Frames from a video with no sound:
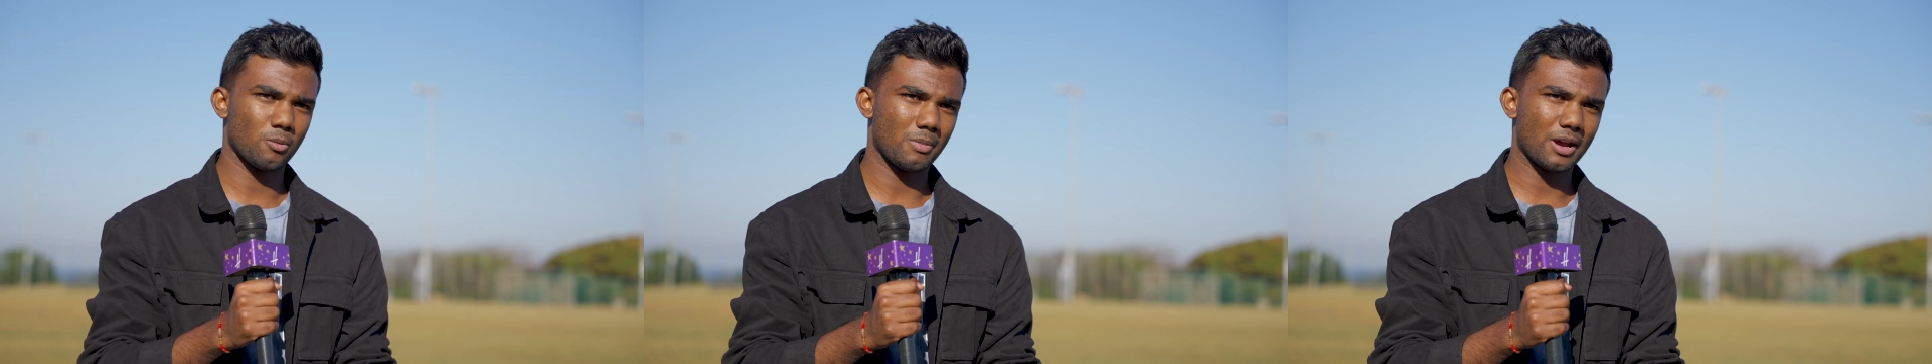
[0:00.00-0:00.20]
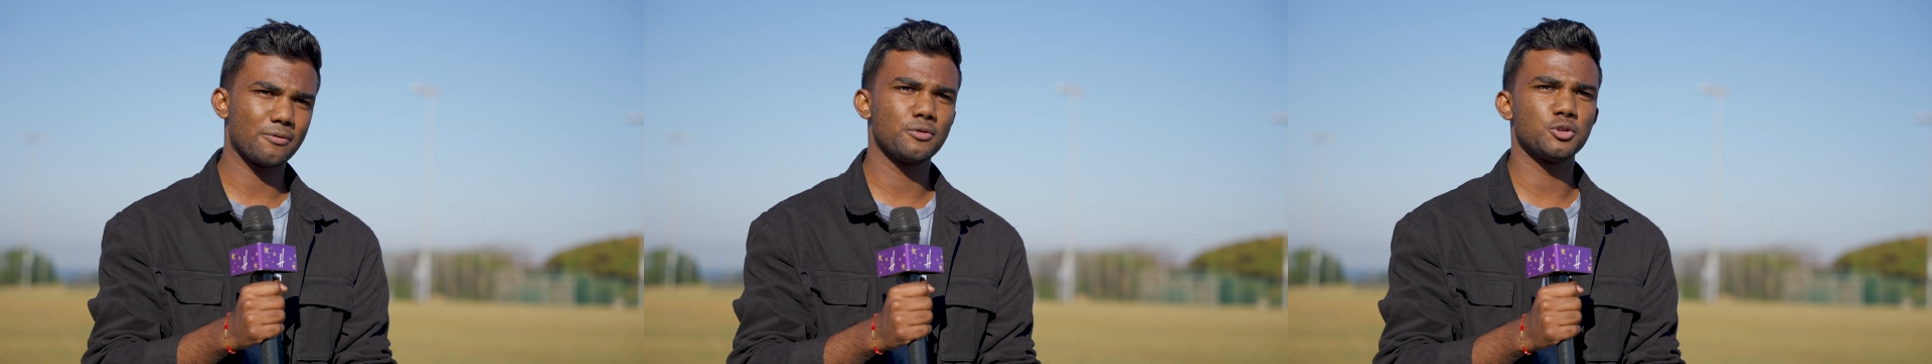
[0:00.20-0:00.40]

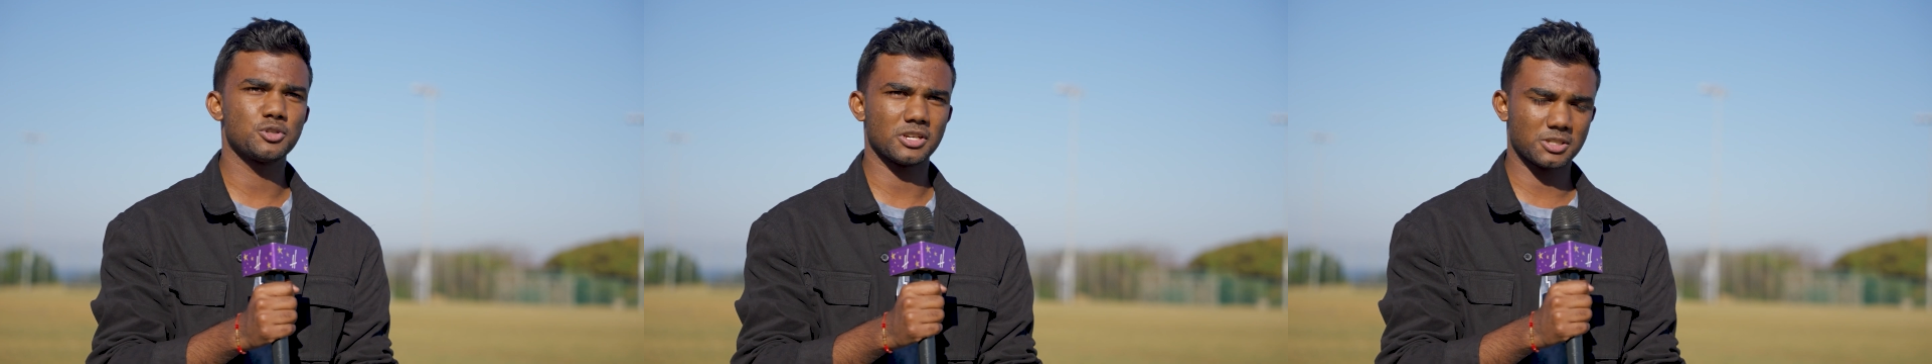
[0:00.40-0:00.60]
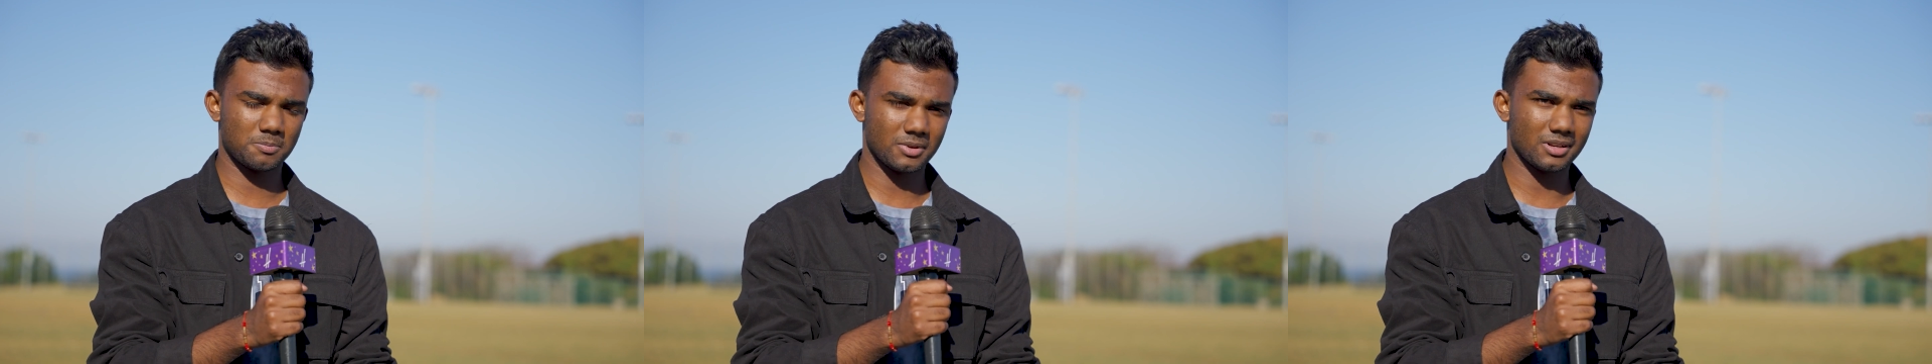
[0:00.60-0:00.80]
my future
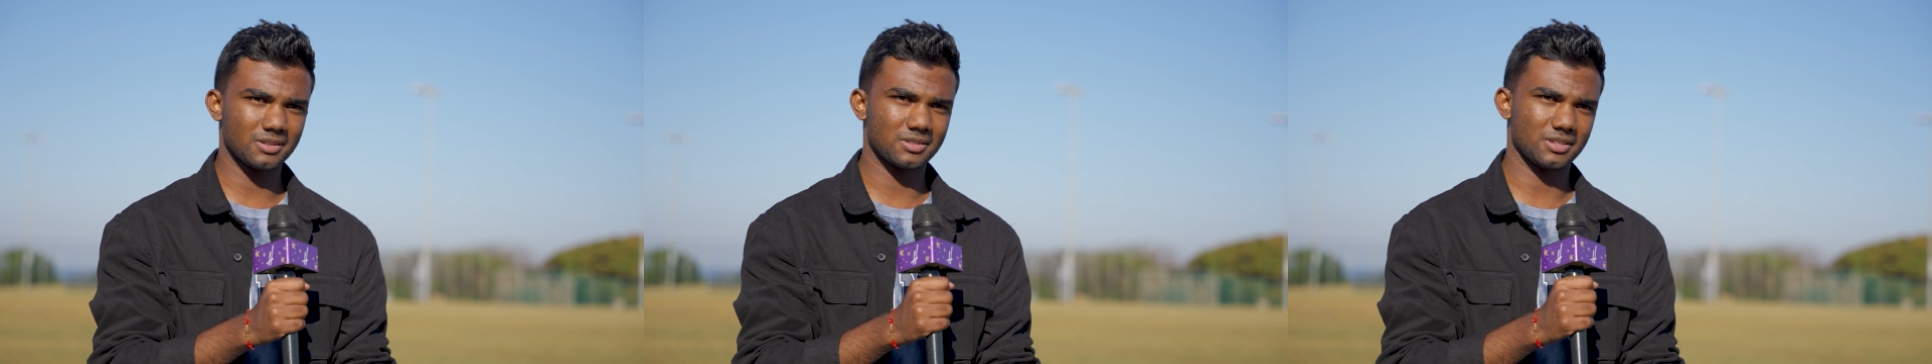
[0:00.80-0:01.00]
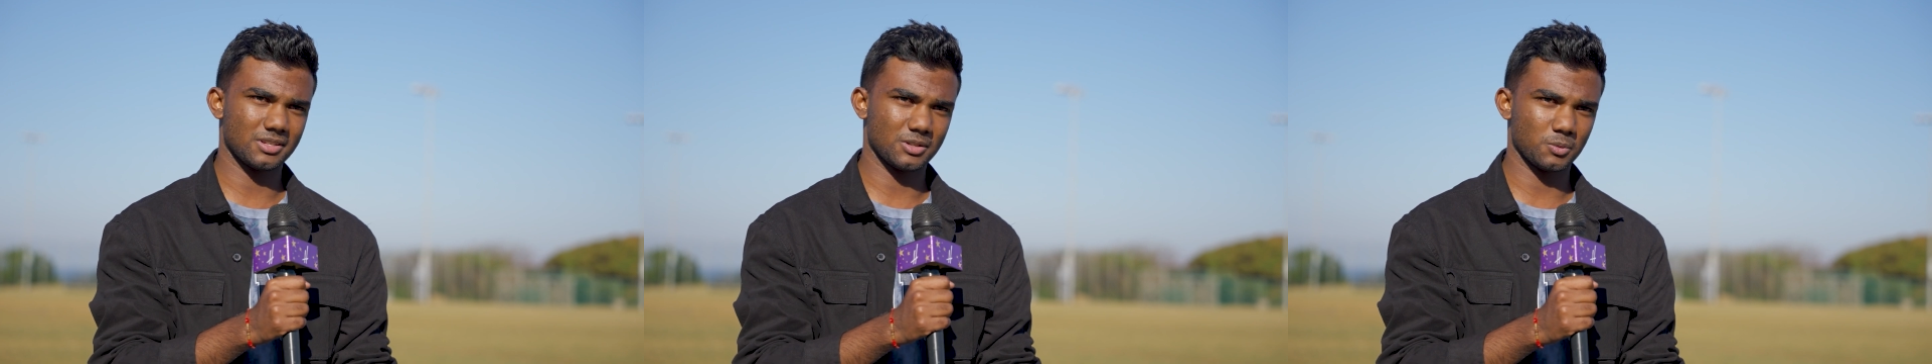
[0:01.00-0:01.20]

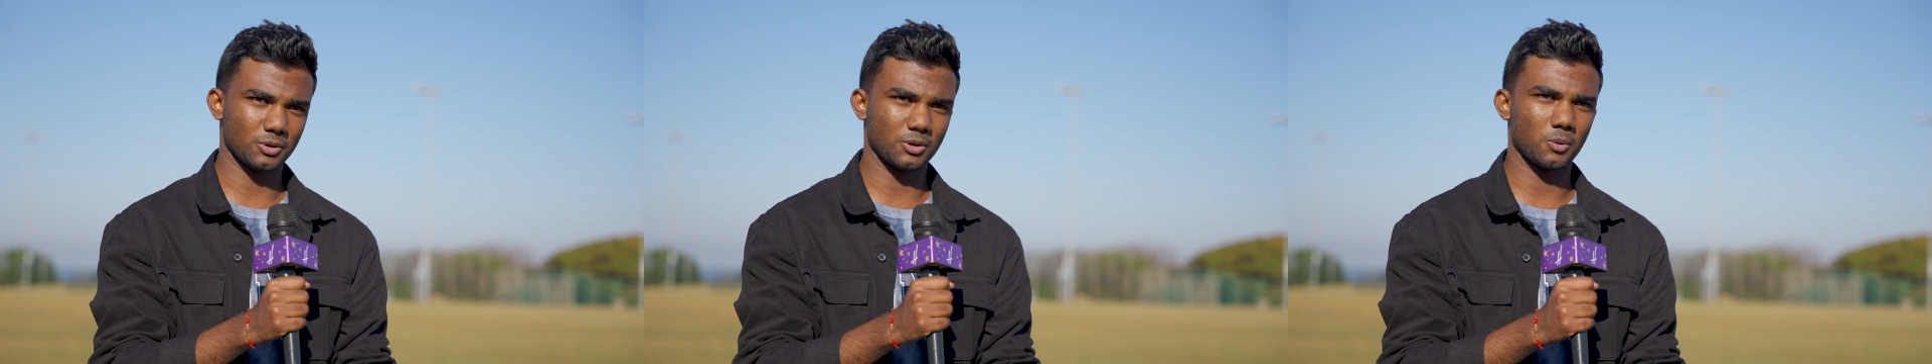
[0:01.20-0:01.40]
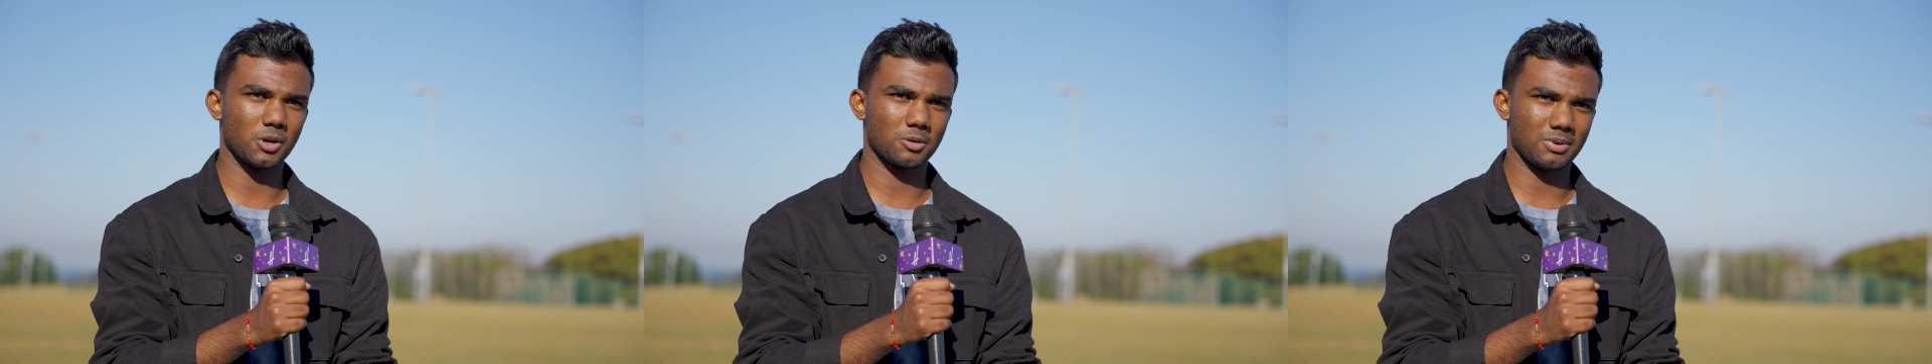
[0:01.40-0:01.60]
experiences with
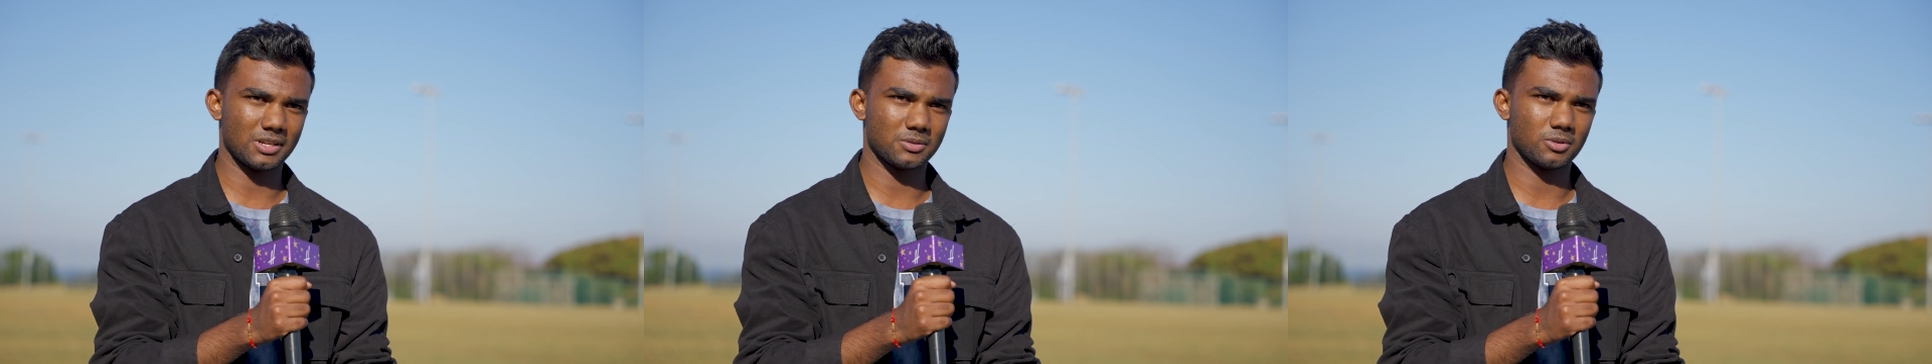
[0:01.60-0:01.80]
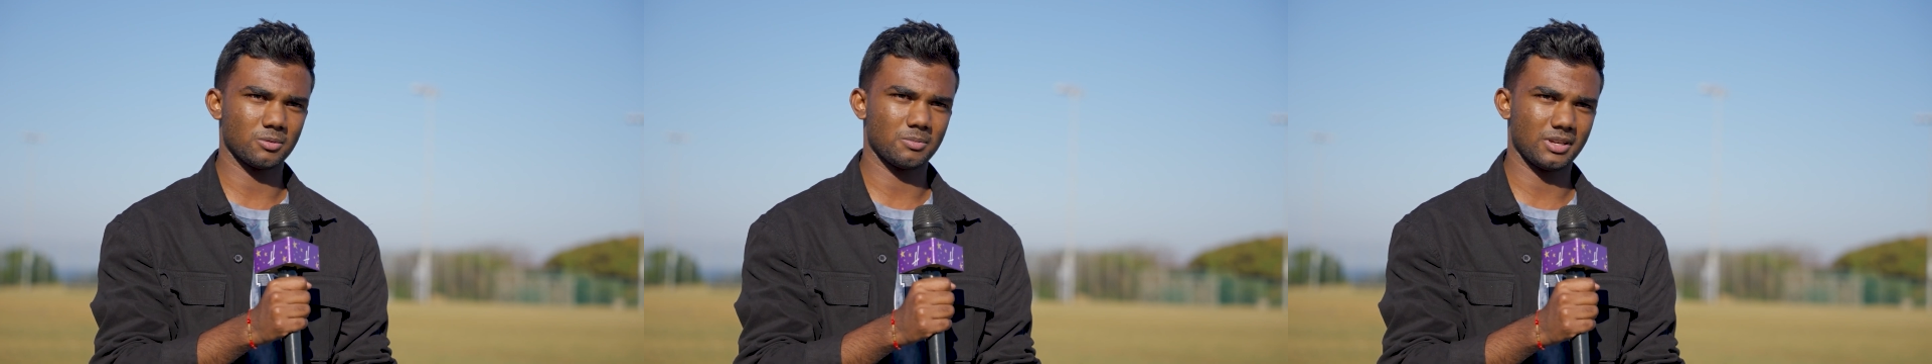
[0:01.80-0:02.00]
the
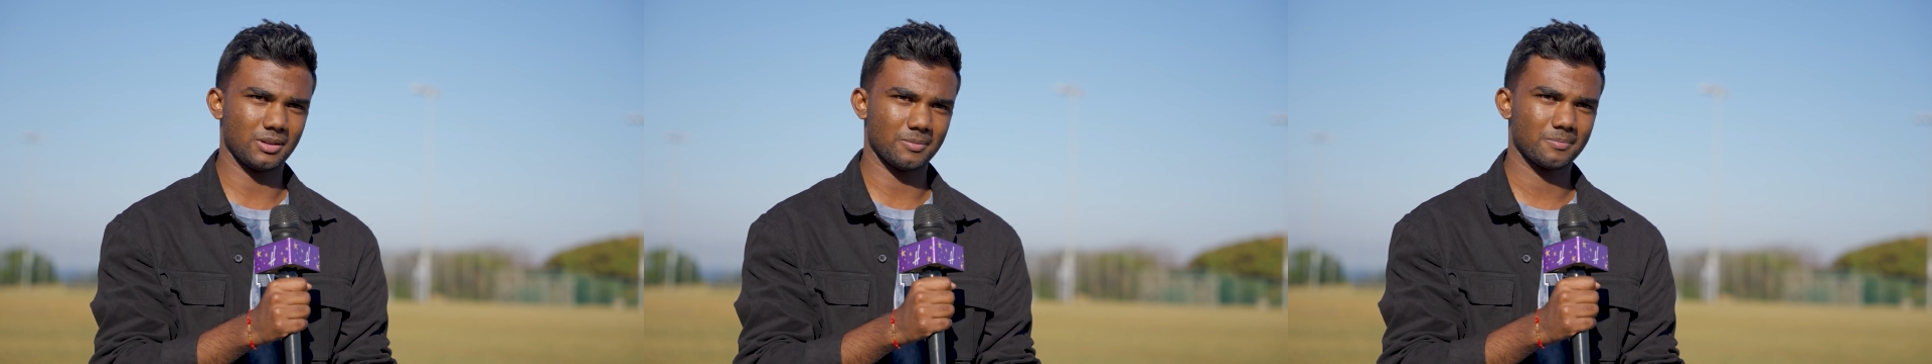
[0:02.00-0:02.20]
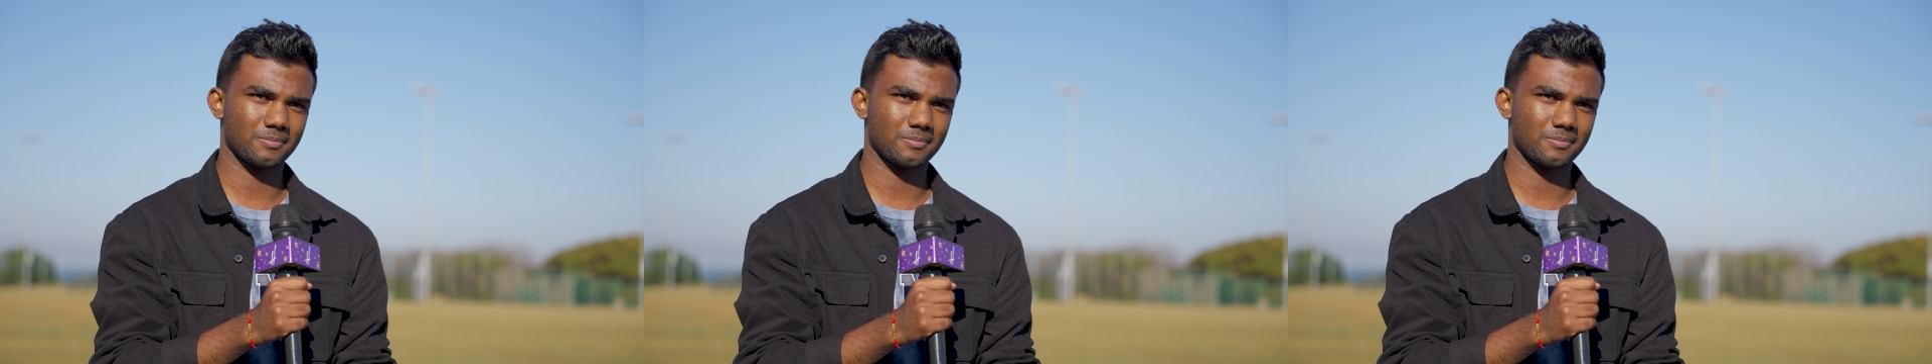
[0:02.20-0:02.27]
workplace will be.